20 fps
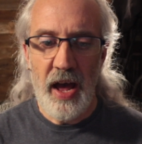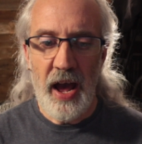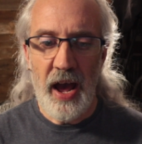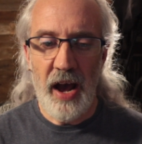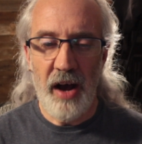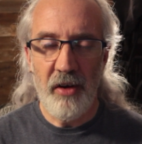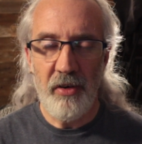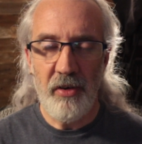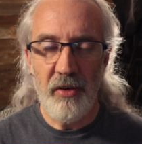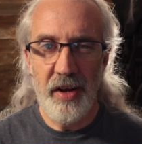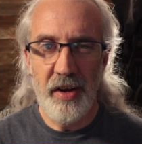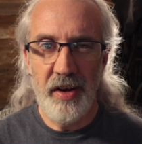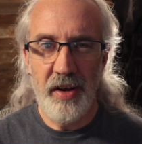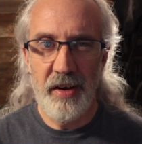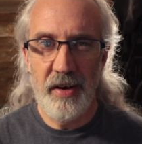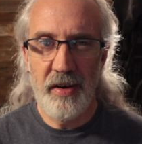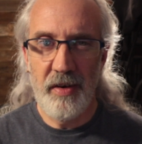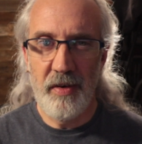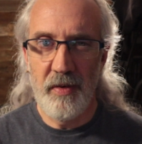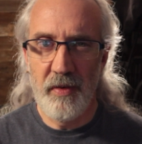how
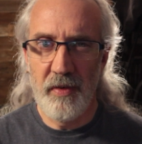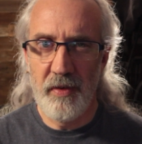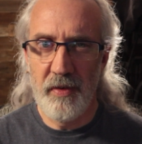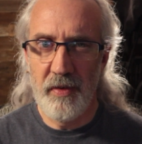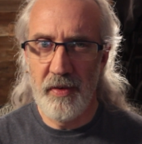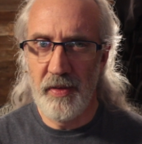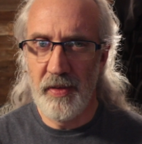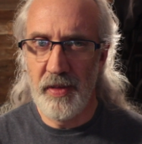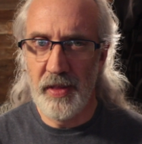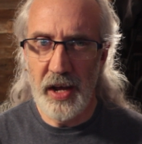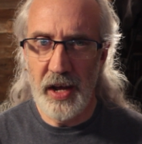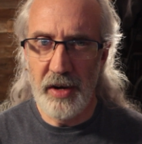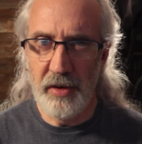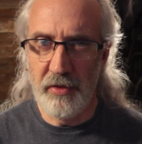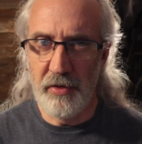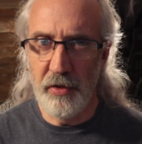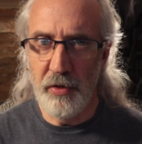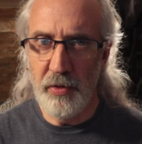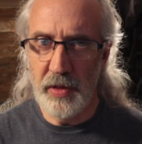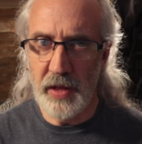can they
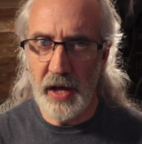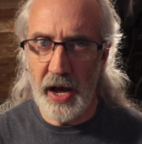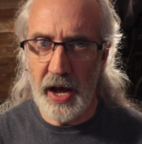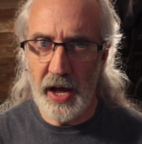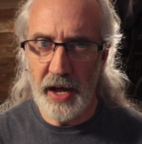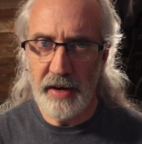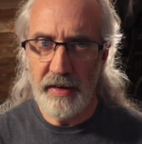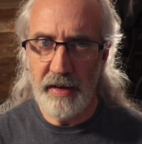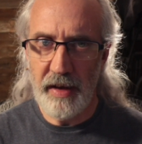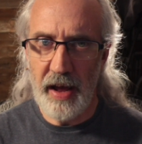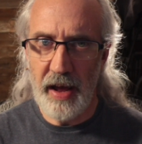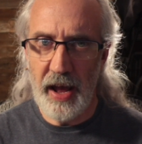do that